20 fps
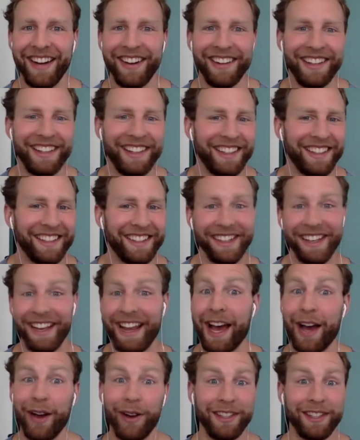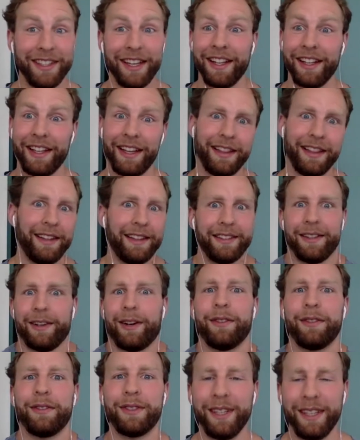So now he's got like this obviously